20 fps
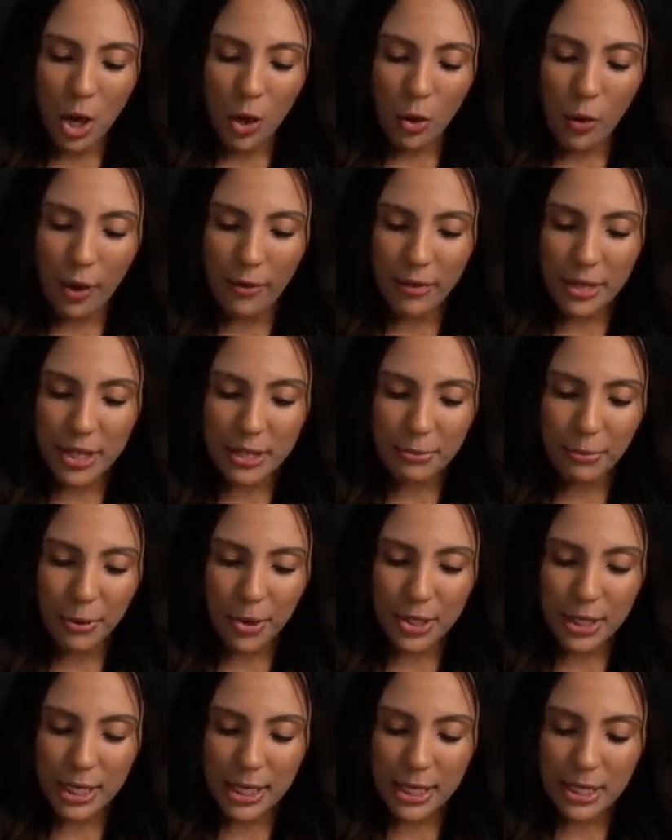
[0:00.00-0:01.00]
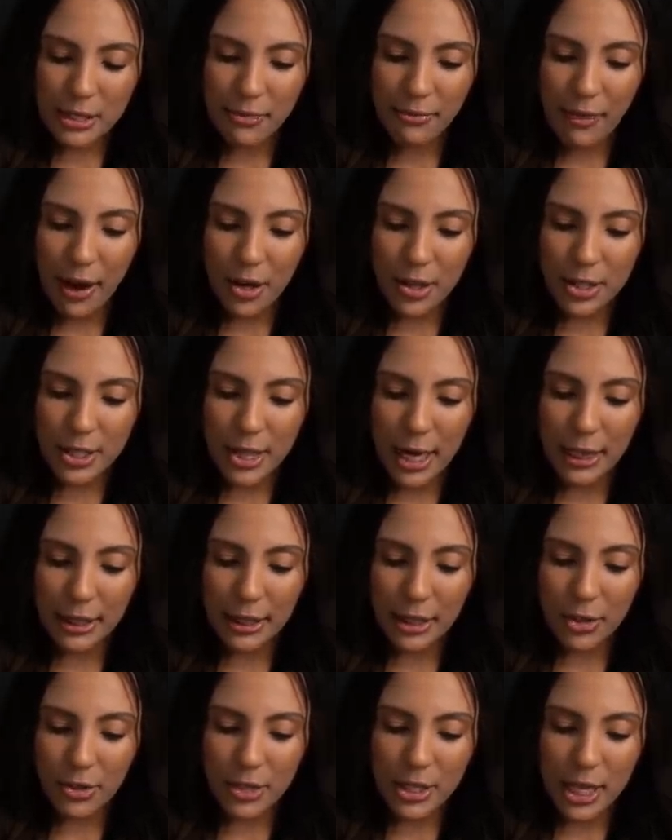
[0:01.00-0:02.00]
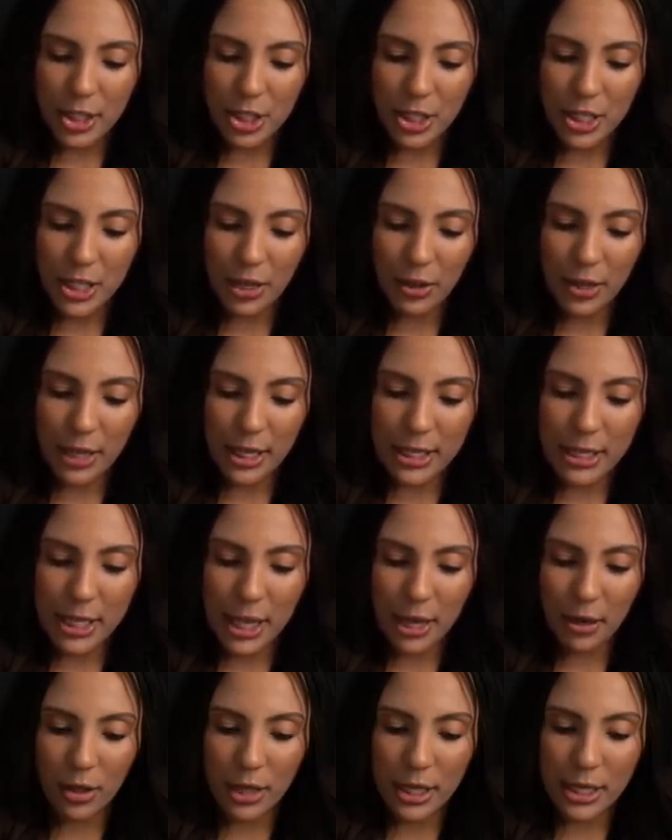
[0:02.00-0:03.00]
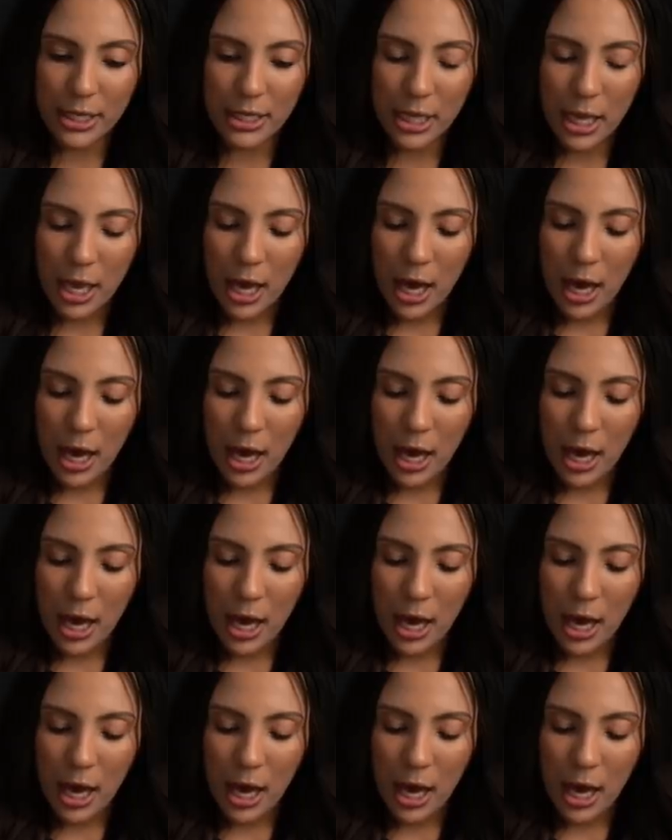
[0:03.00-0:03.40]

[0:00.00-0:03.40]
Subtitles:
Whoever this person is, fire sign, Leo, Sagittarius, Aries,